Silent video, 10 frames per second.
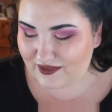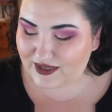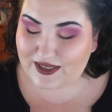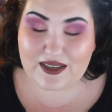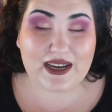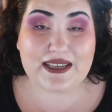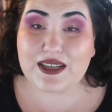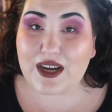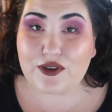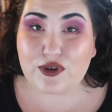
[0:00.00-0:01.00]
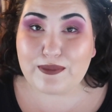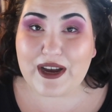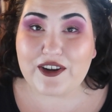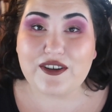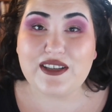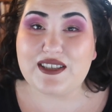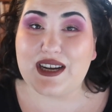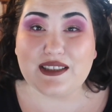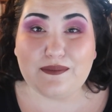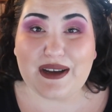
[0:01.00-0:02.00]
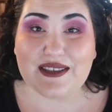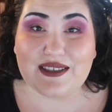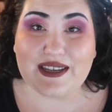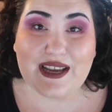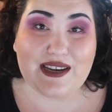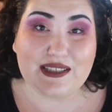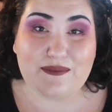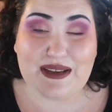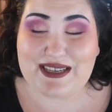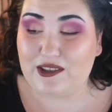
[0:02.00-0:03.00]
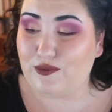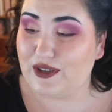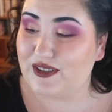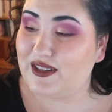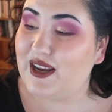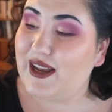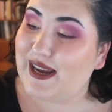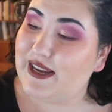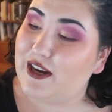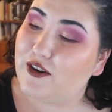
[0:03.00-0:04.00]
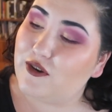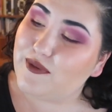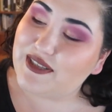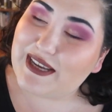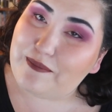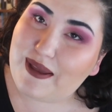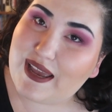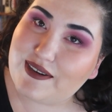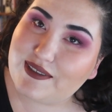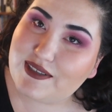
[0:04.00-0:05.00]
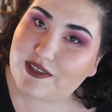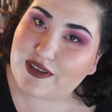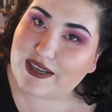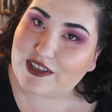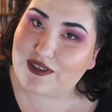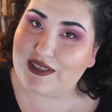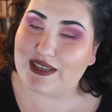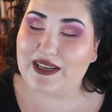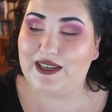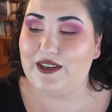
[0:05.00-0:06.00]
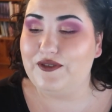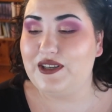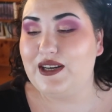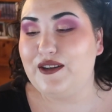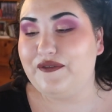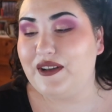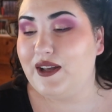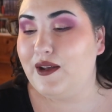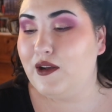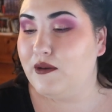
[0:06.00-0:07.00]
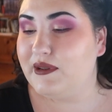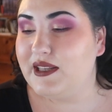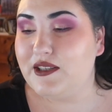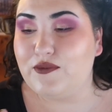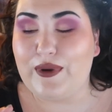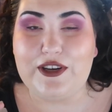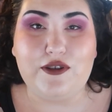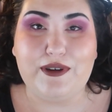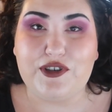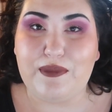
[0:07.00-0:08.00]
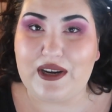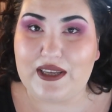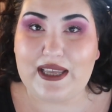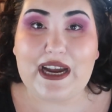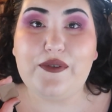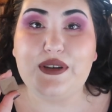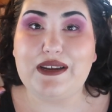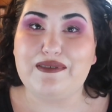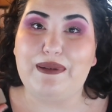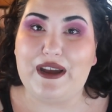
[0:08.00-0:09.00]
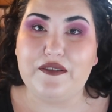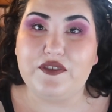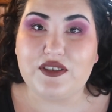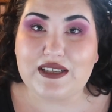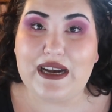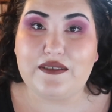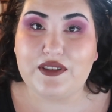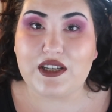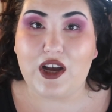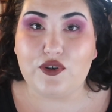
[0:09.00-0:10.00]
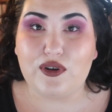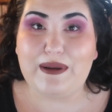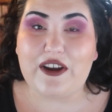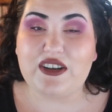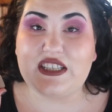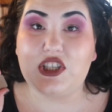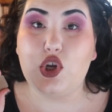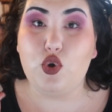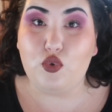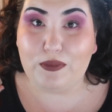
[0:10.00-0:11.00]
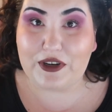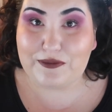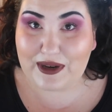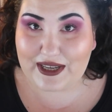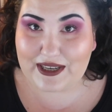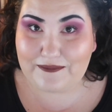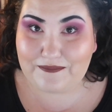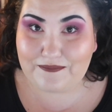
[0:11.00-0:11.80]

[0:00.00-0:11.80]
This is a nice contour powder. It's not the best. Again, not the best, not the worst. I almost hit pan in this. You can actually see I did use it enough. But this is way too much money. Like, I will never buy the full size of this contour powder. It's too much money.